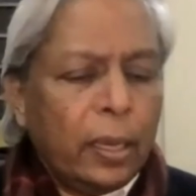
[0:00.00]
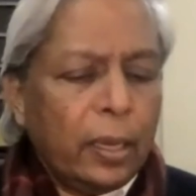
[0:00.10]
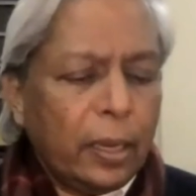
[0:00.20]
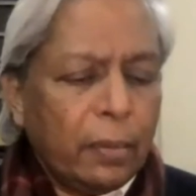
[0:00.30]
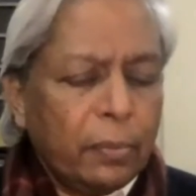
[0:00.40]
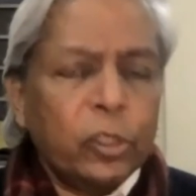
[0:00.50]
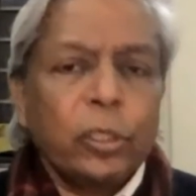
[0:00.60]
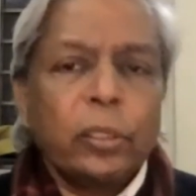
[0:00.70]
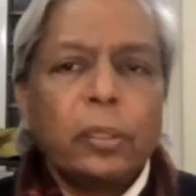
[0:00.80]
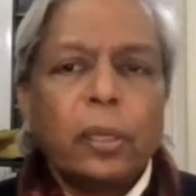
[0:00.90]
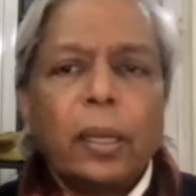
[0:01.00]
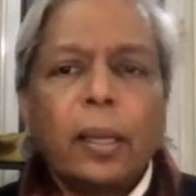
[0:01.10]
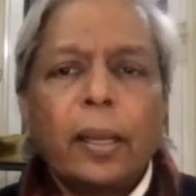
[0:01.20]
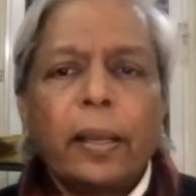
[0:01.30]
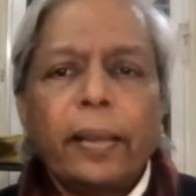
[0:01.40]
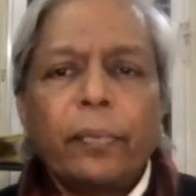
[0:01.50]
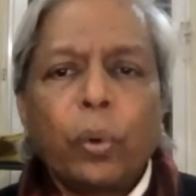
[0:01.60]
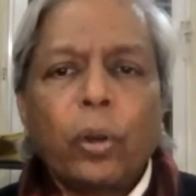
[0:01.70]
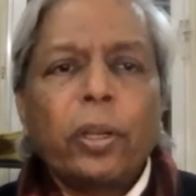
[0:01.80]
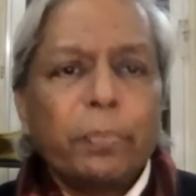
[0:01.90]
mission and
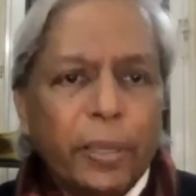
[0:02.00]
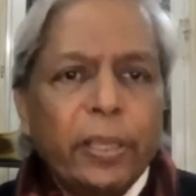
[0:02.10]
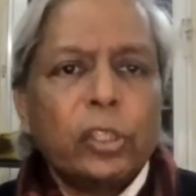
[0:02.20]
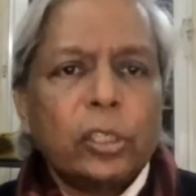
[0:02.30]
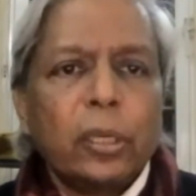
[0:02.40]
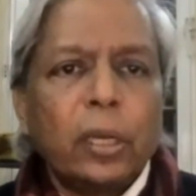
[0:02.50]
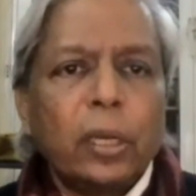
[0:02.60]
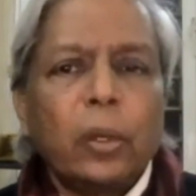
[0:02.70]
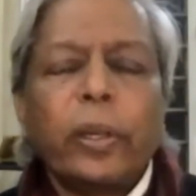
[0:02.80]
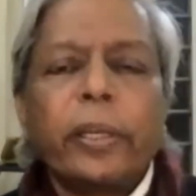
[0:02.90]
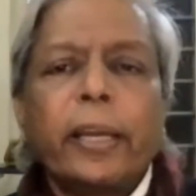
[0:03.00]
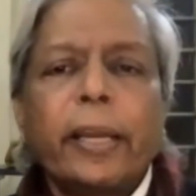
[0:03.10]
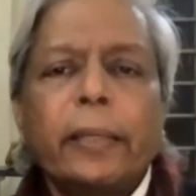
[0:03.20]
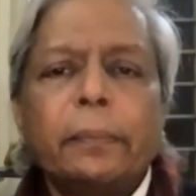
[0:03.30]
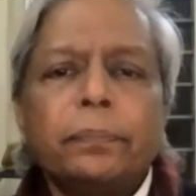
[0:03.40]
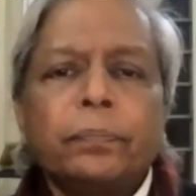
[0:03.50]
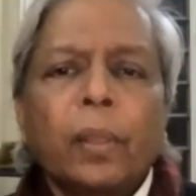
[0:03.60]
what it means going ahead.